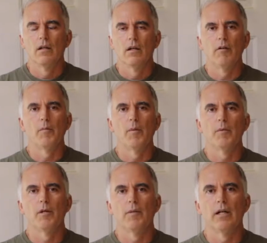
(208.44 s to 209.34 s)

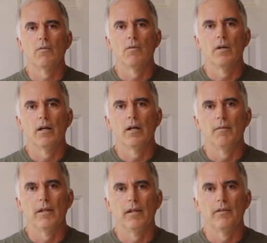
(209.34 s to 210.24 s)
remembered about,
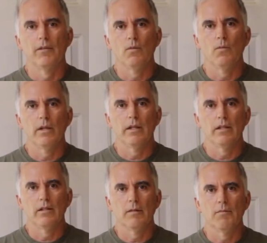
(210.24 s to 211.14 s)
they had said one of the
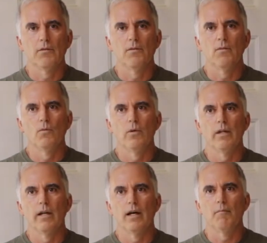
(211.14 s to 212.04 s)
tips would
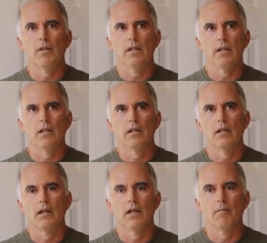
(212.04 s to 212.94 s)
not be
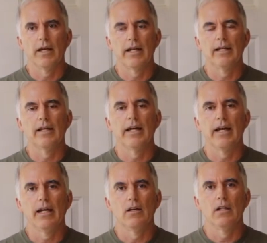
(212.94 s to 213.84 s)
at a
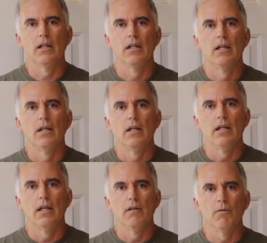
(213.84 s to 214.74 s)
diagonal,
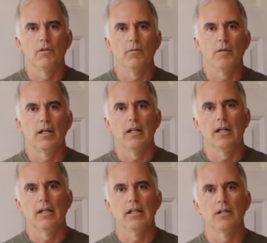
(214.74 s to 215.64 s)
and it would just be at a
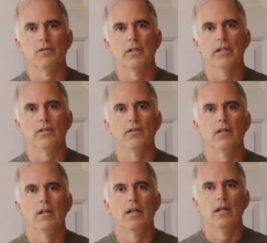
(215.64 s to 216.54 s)
90 degrees,
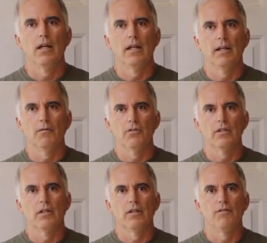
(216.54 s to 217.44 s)
and that was
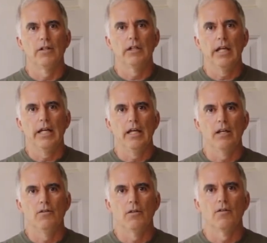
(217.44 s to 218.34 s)
just on the very
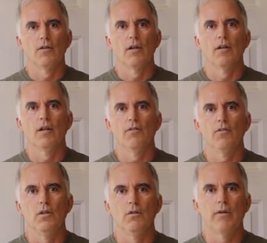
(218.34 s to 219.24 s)
edge if
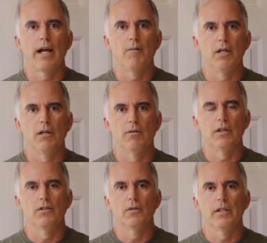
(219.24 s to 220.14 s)
you do rabbiting with the
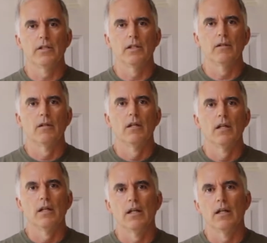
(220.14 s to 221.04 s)
jointer.
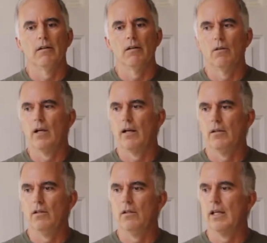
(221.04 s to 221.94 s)
I don't know how
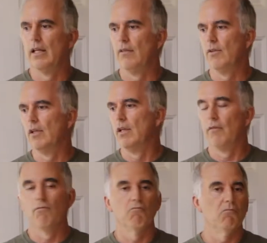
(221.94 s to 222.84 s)
you do that even. I
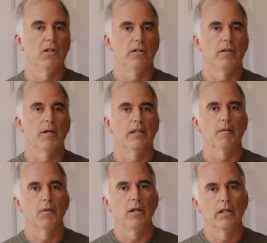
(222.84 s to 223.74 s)
haven't learned about
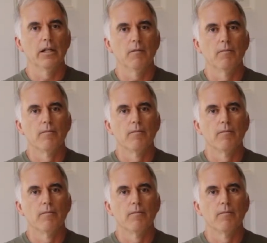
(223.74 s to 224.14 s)
that part yet.